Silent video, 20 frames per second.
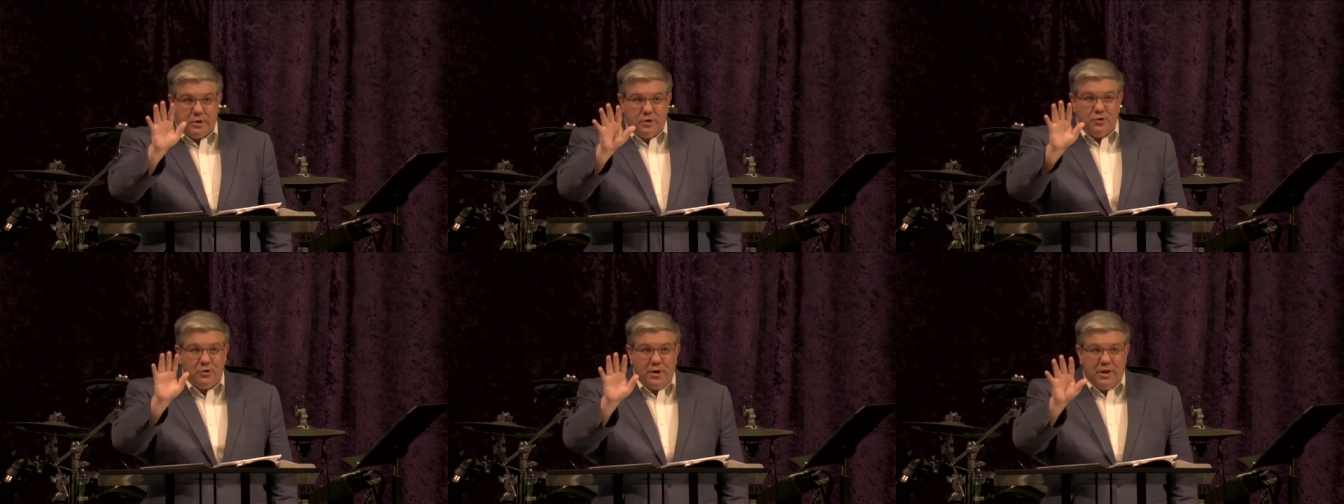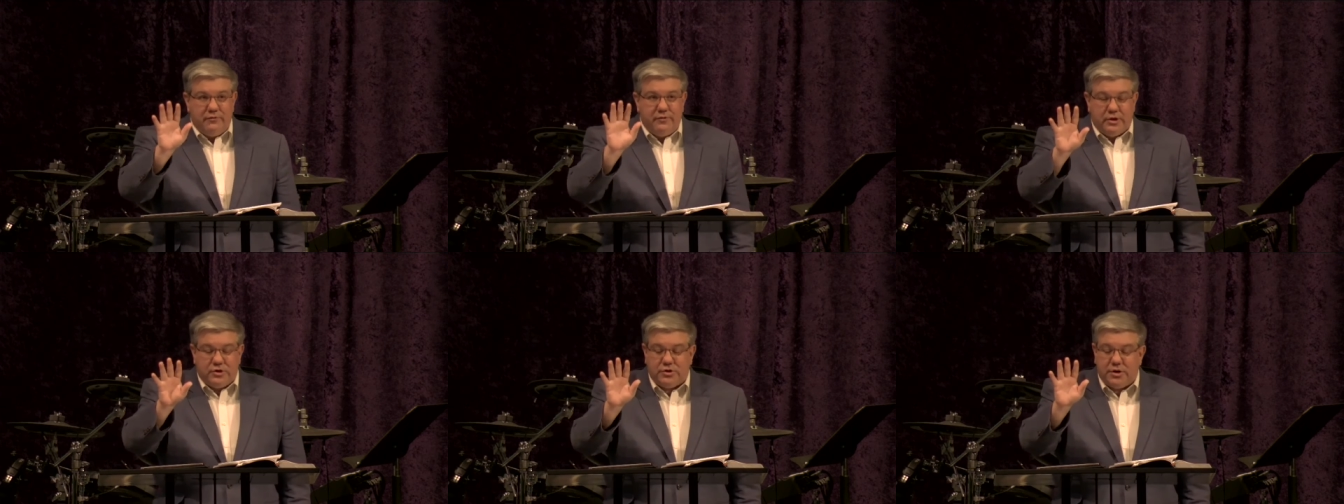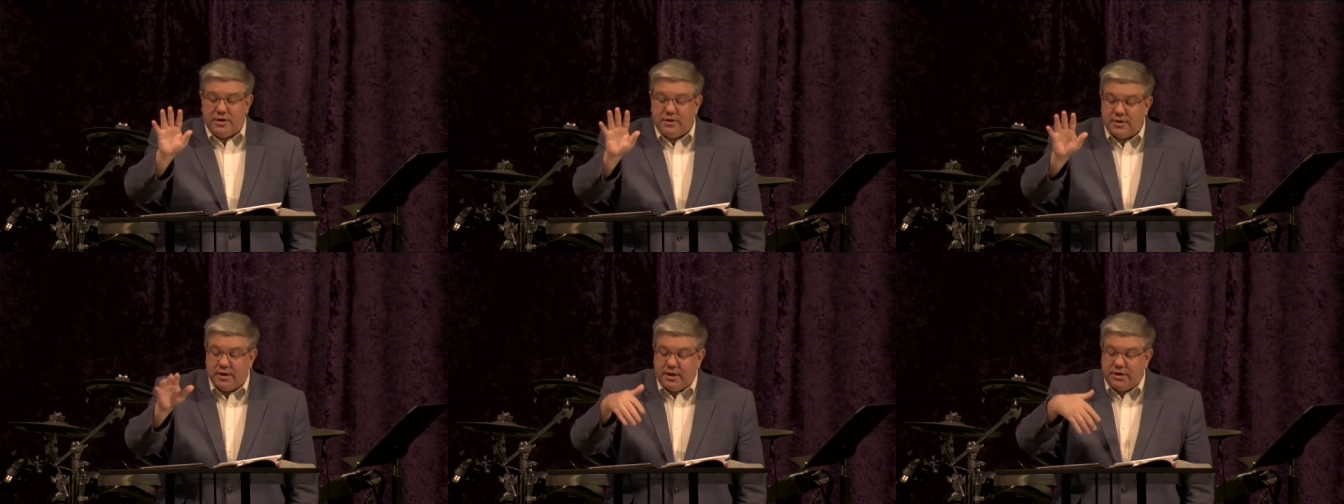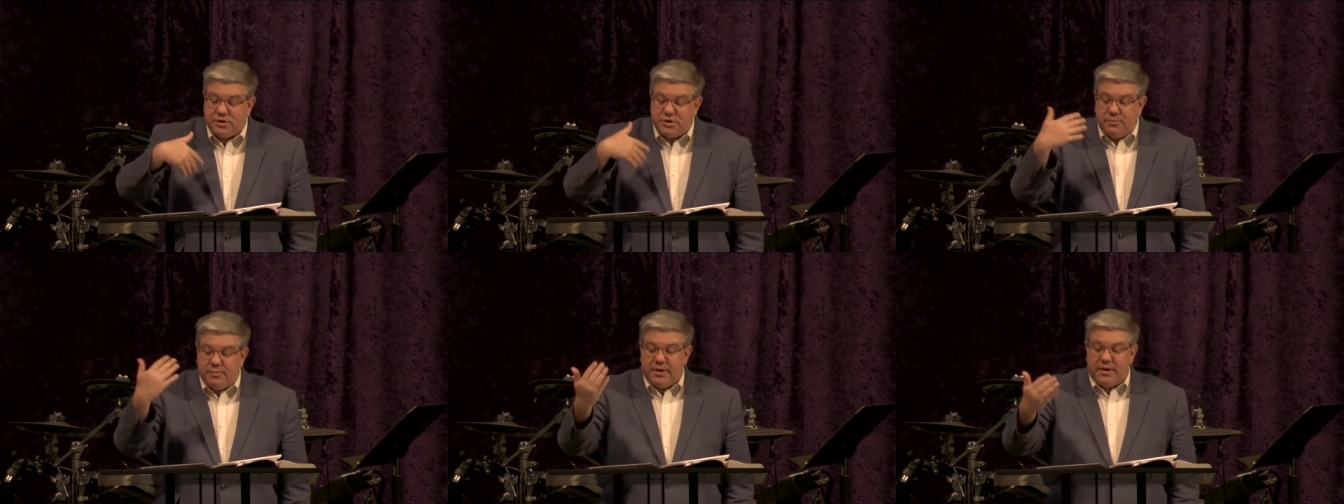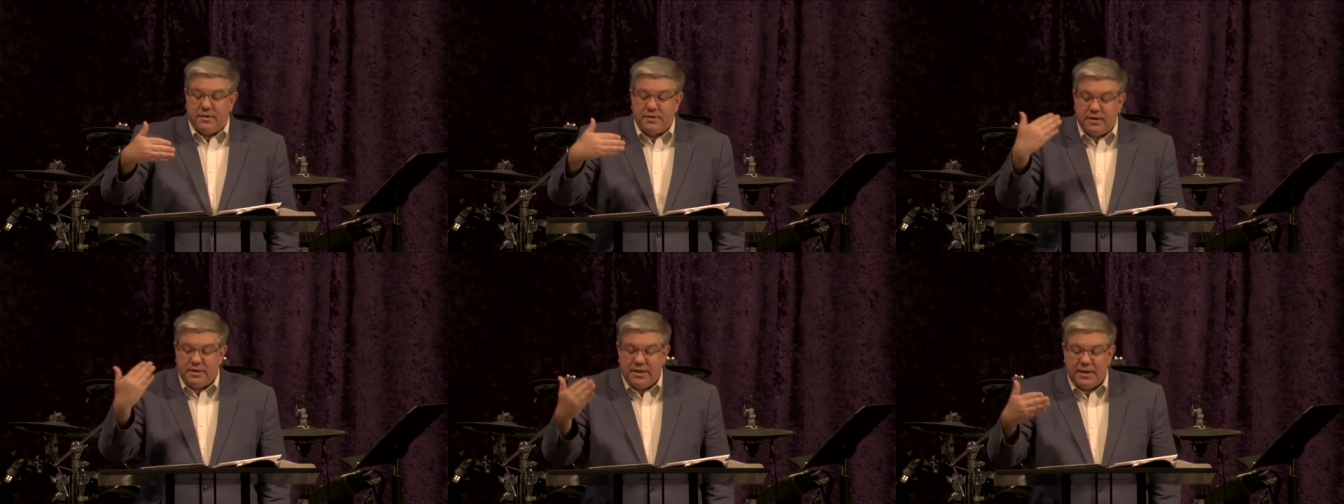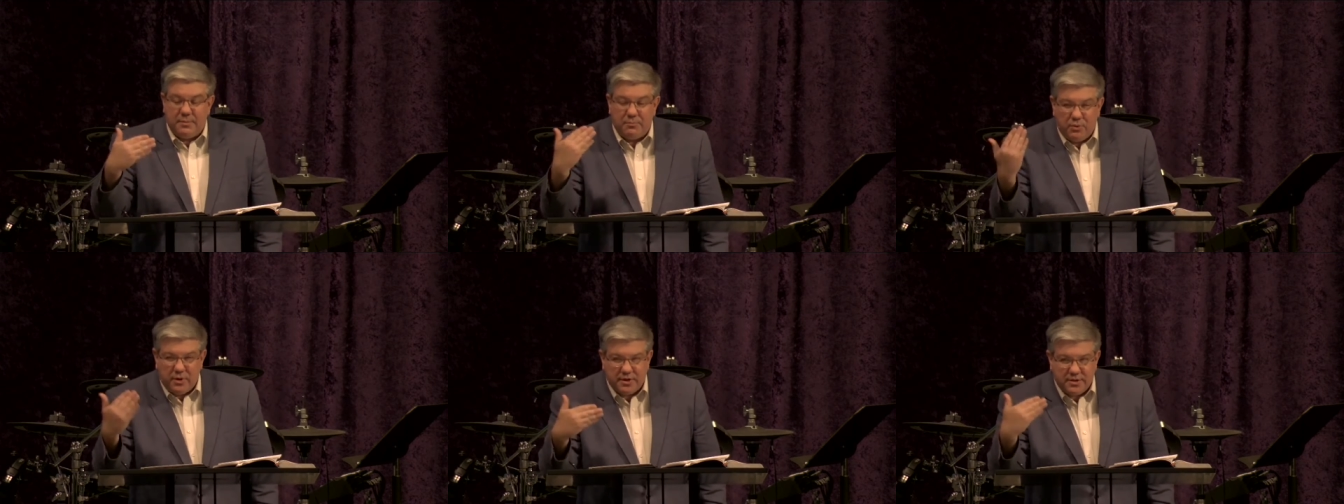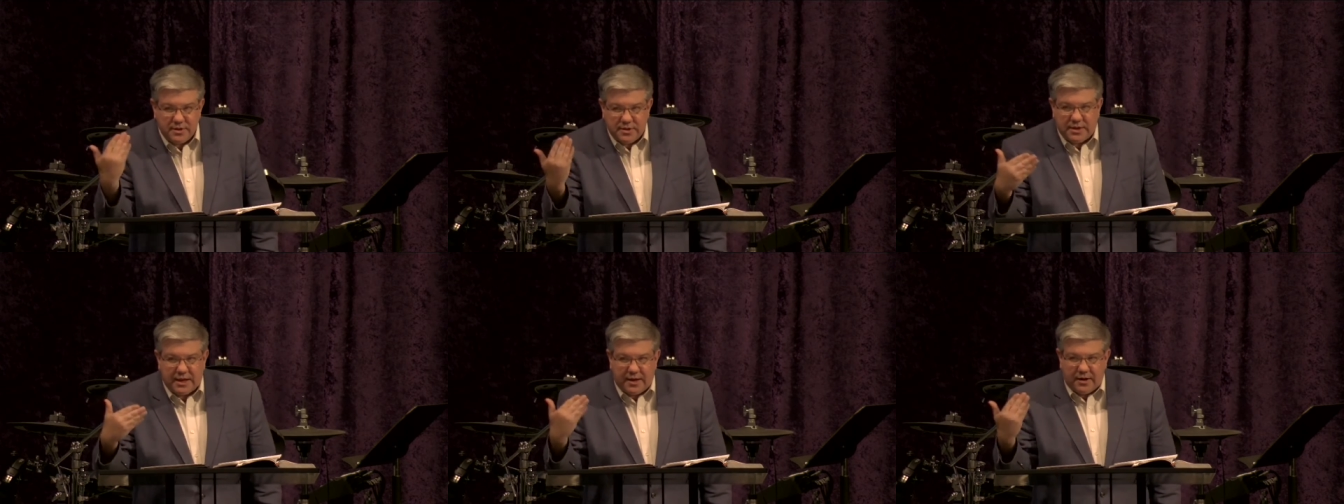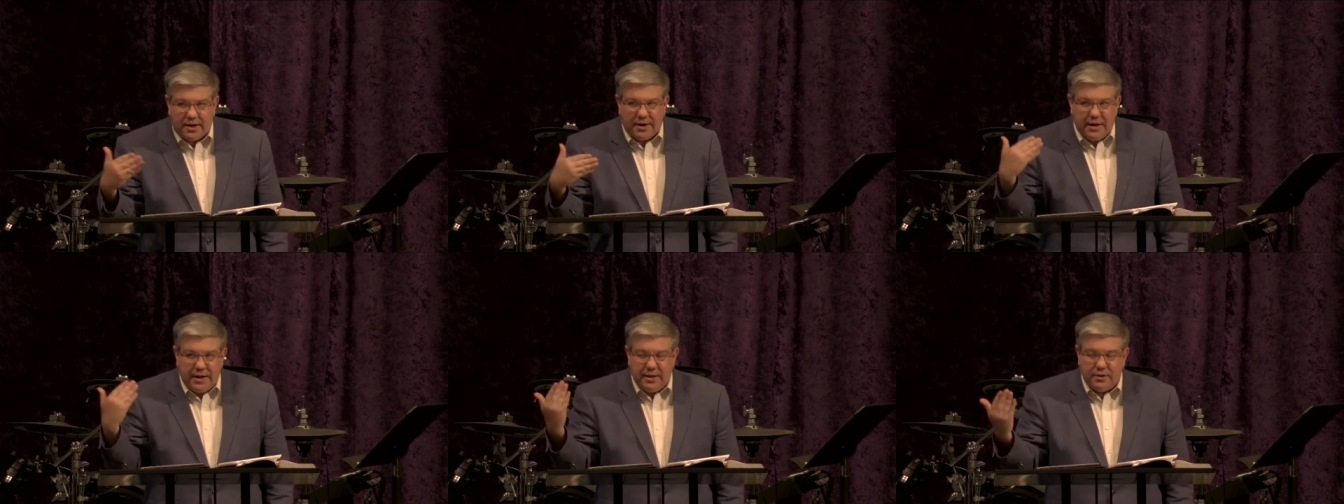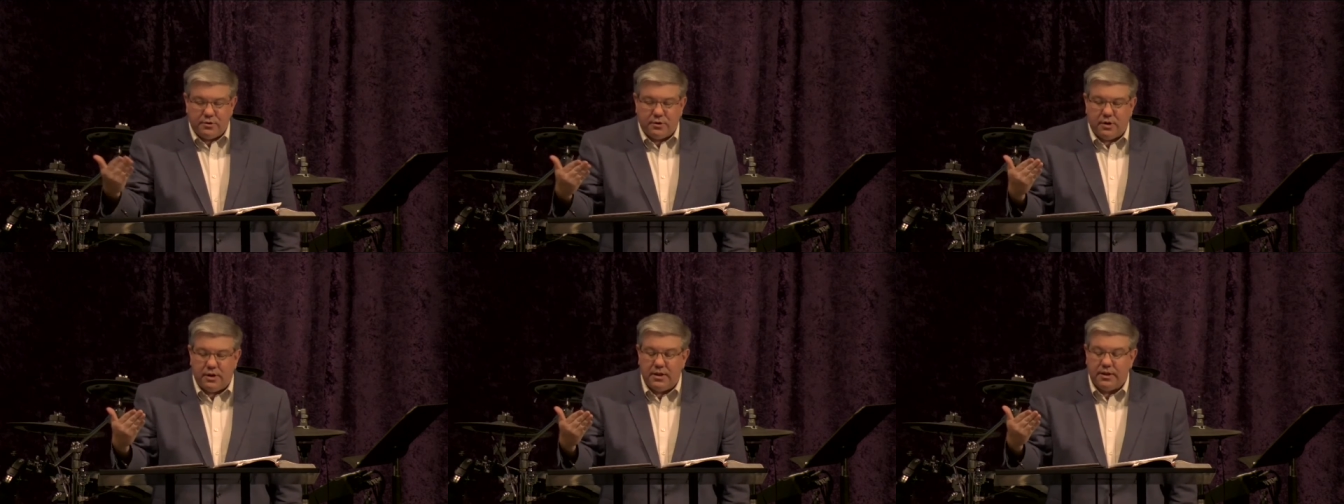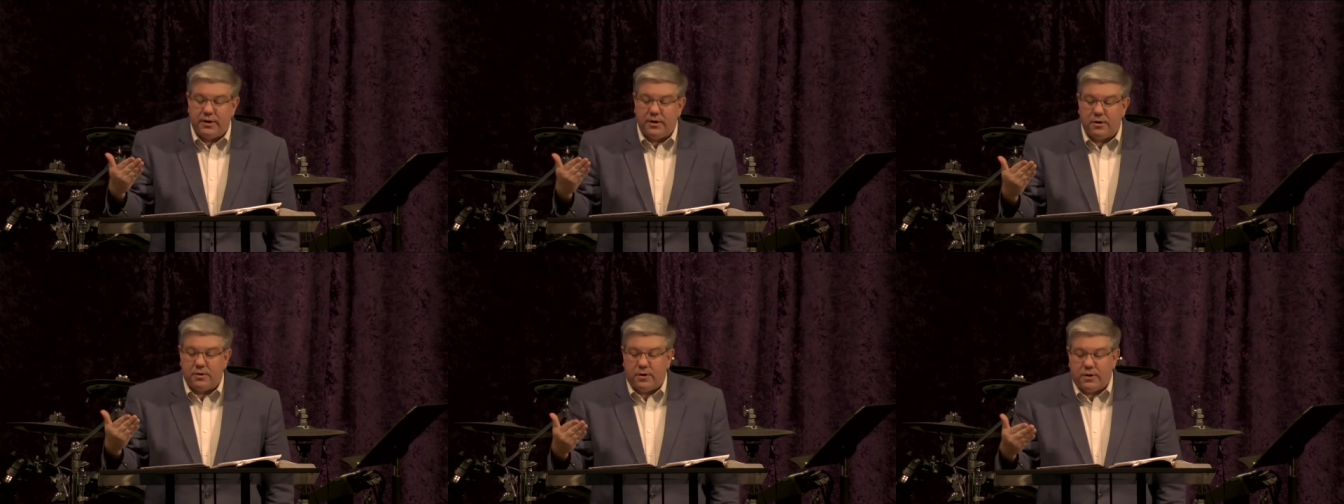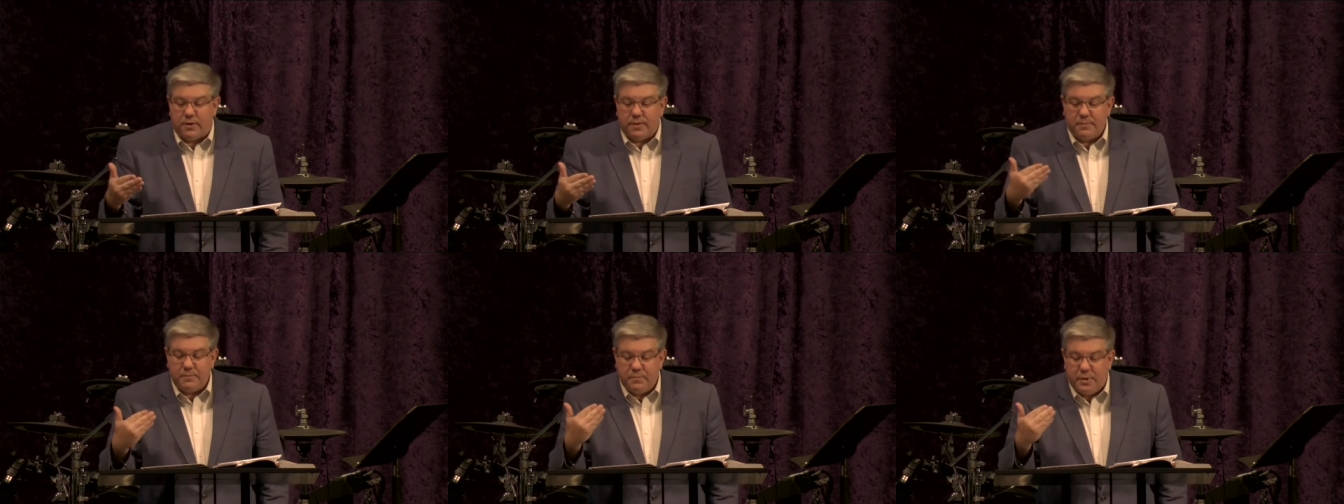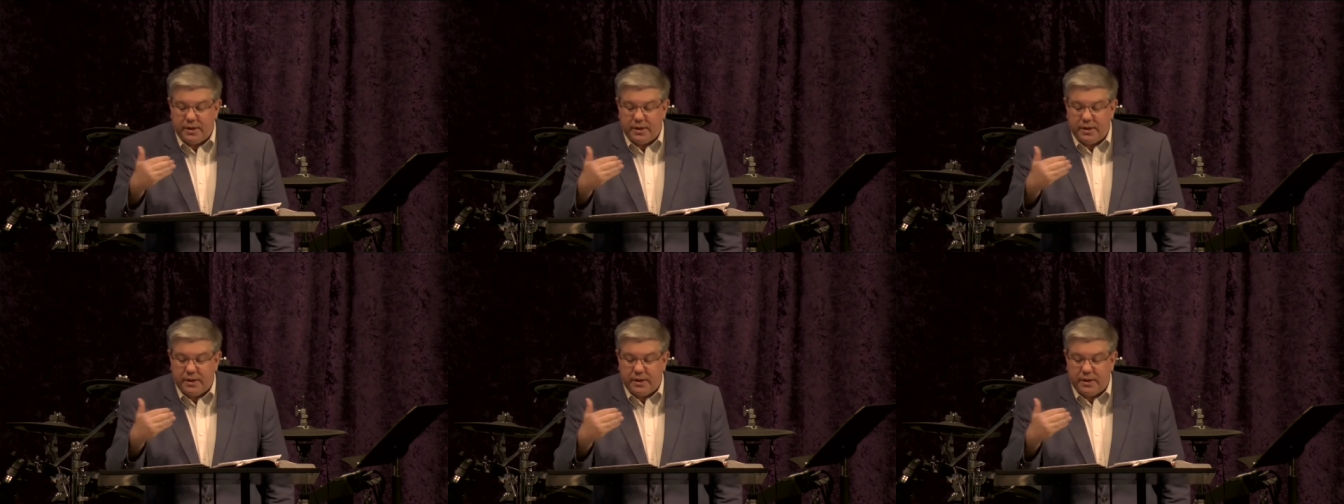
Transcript: the New Living Translation because I think it brings it out a little clearer.